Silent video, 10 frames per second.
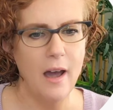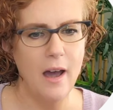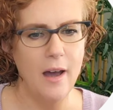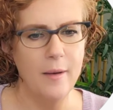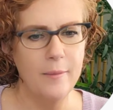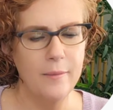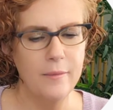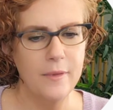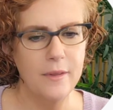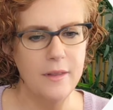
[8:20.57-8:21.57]

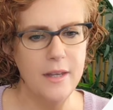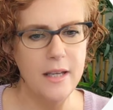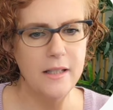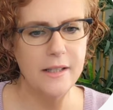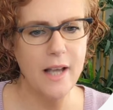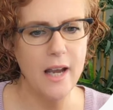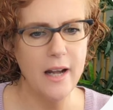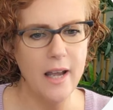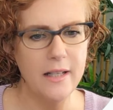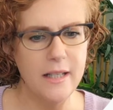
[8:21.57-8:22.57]
The
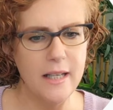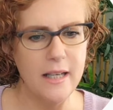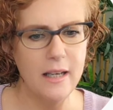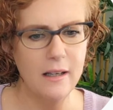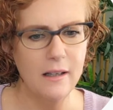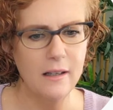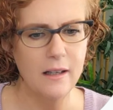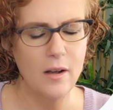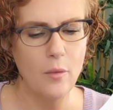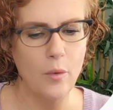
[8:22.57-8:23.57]
design ID,
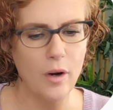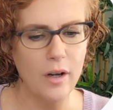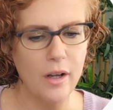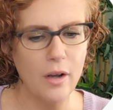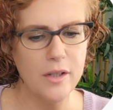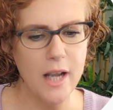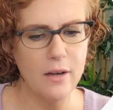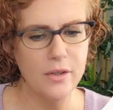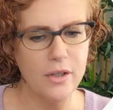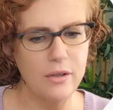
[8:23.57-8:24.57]
we're going to go
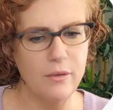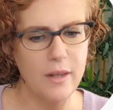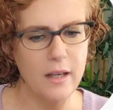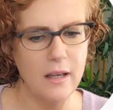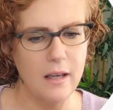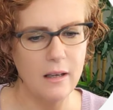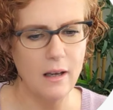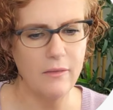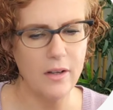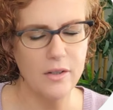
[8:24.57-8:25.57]
down to
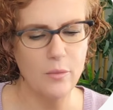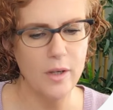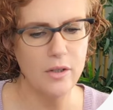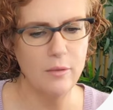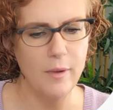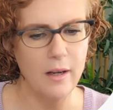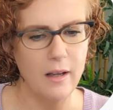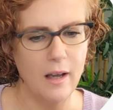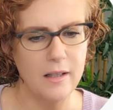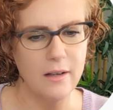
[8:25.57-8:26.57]
I've got way too
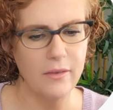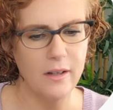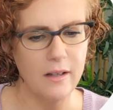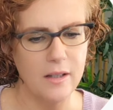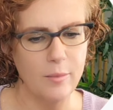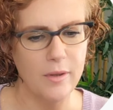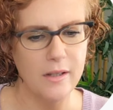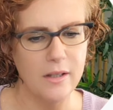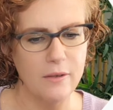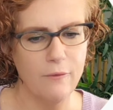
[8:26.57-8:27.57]
many. I definitely need to put
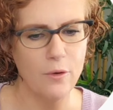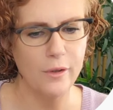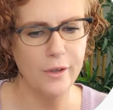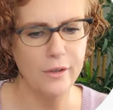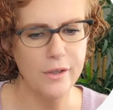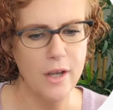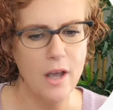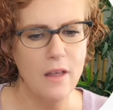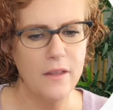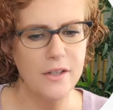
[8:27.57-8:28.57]
these into folders.
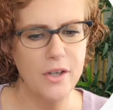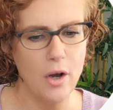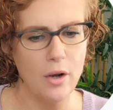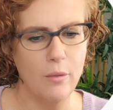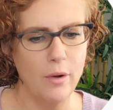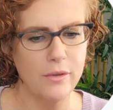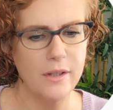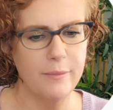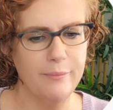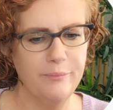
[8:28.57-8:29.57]
The dog
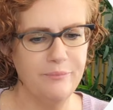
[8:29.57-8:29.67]
quotes.